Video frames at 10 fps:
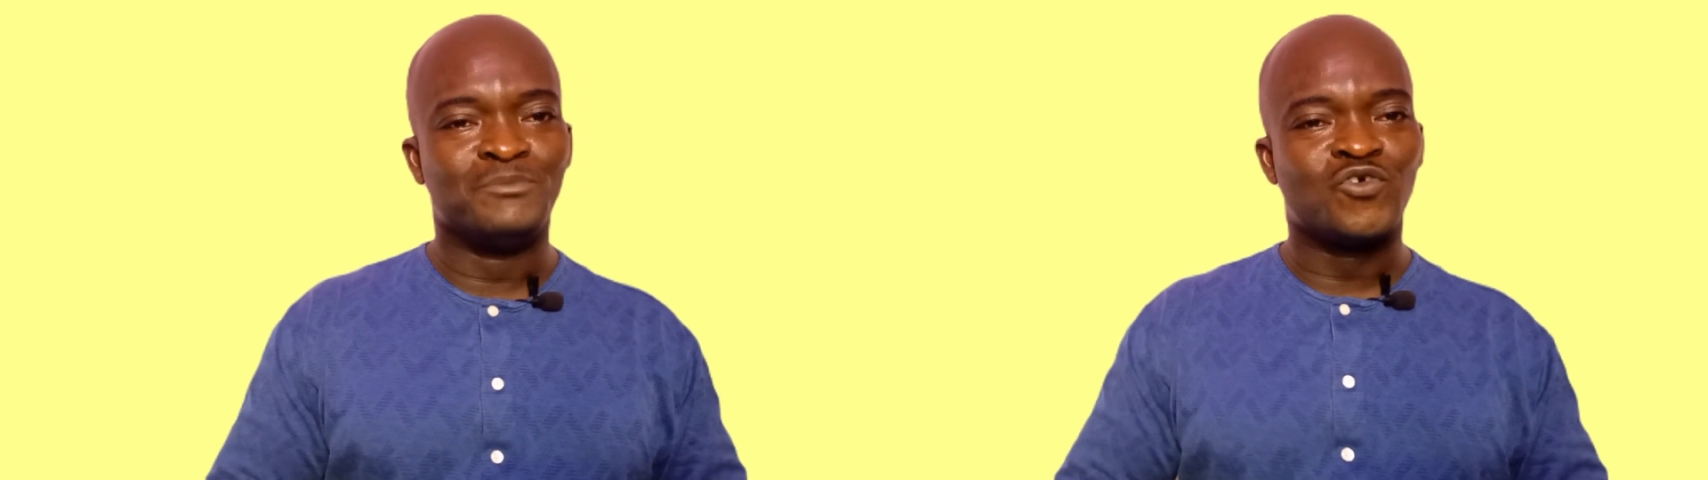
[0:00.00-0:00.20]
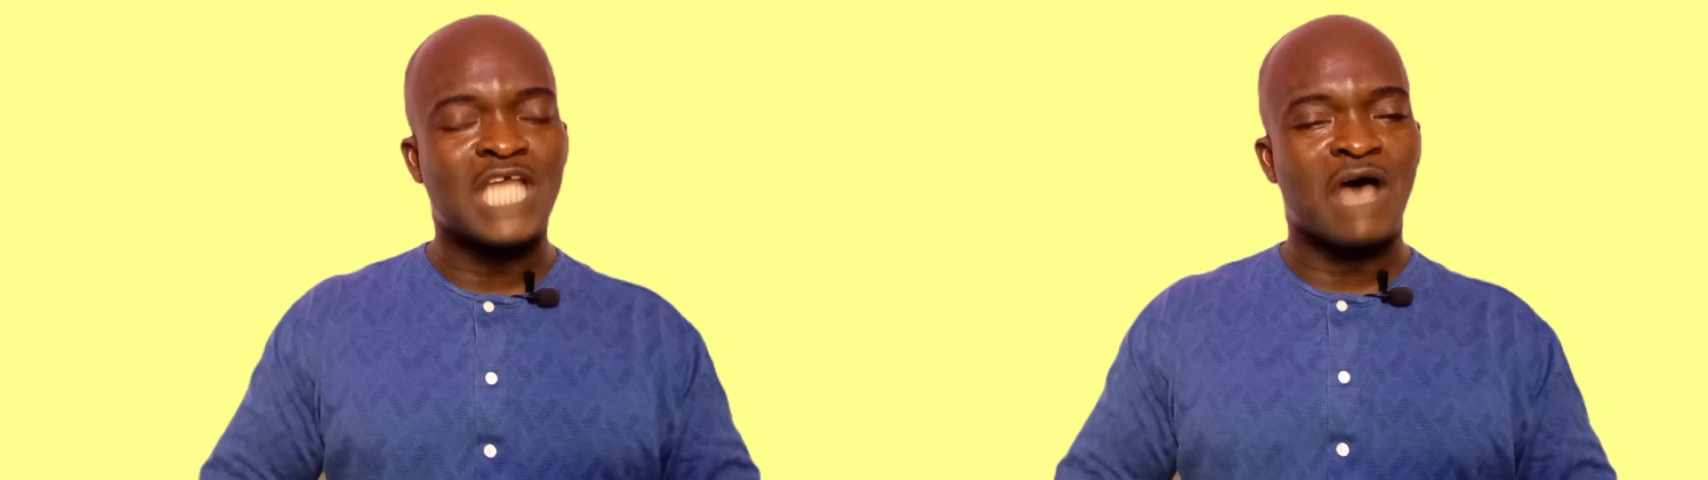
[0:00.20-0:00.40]

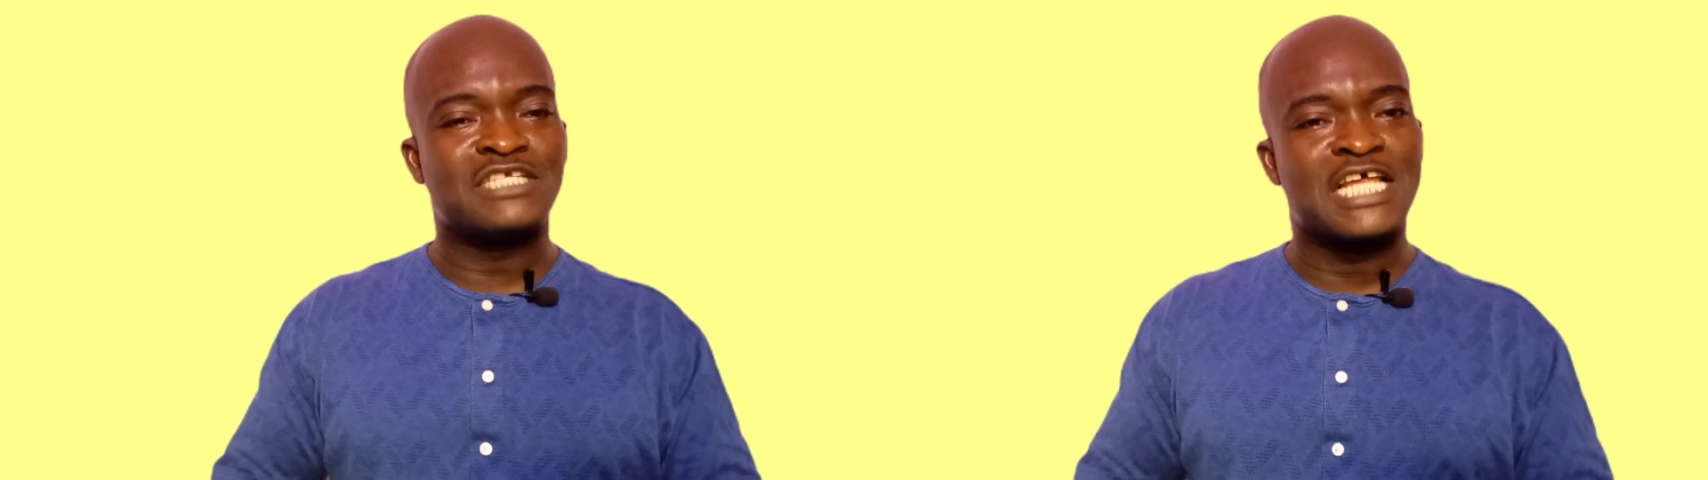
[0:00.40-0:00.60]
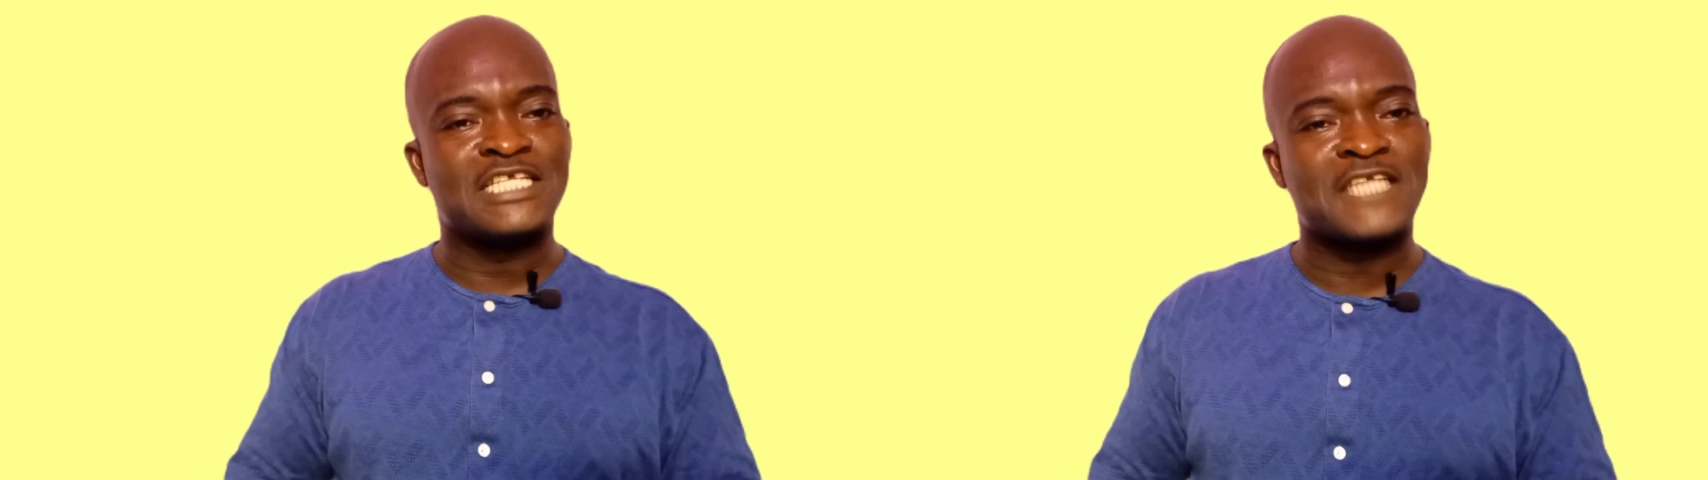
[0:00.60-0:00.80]

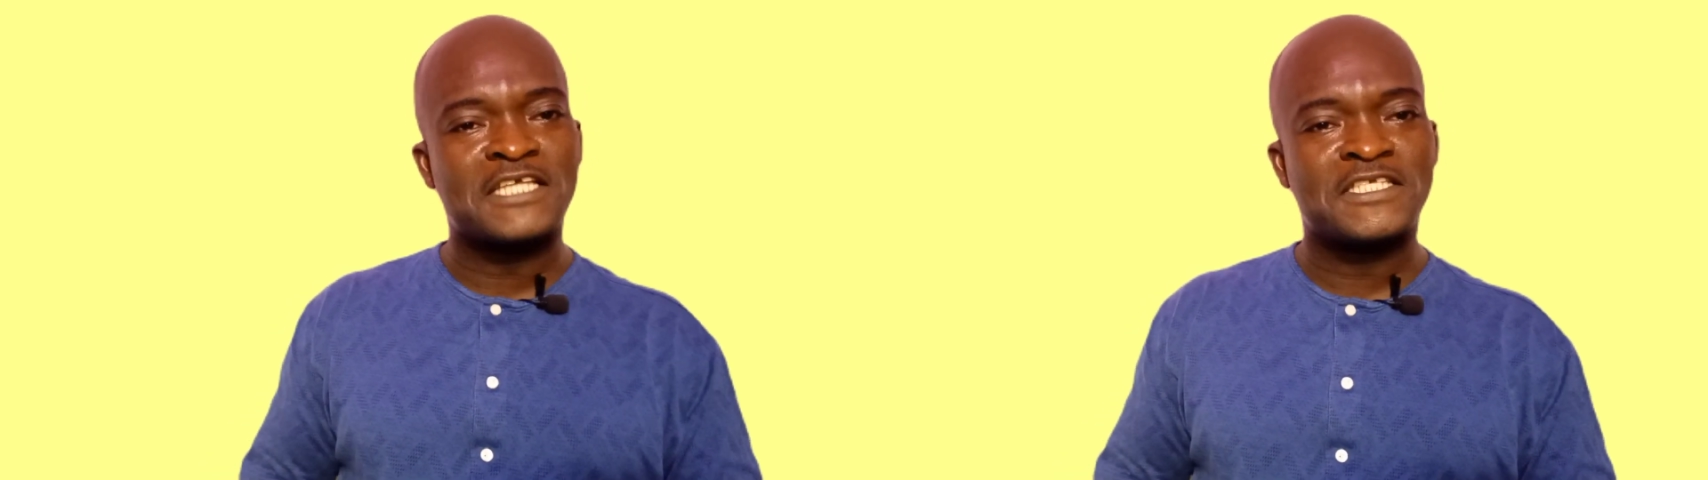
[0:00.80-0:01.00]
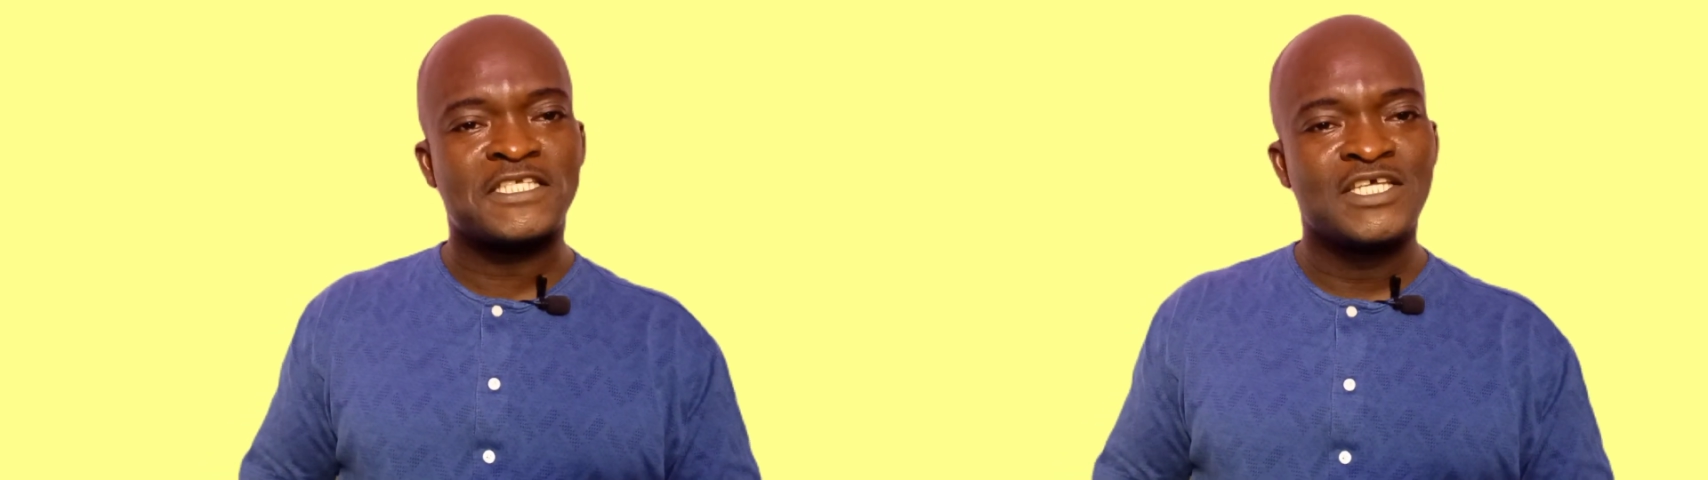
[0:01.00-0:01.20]

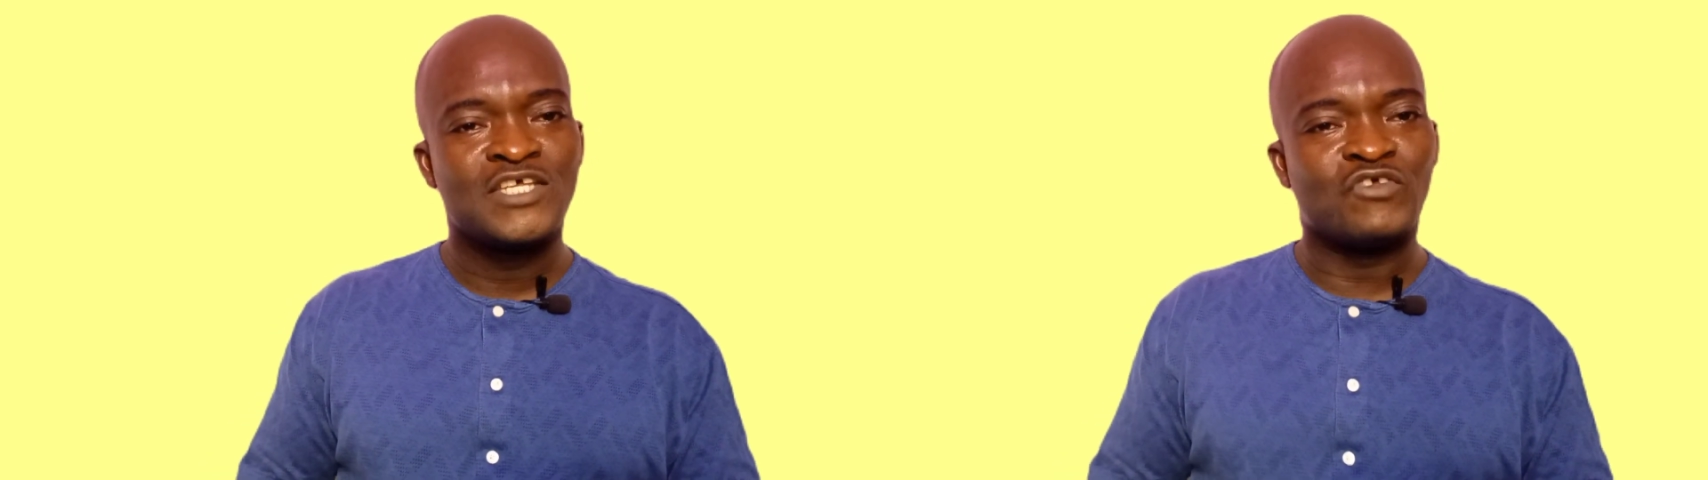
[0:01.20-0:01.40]
2006,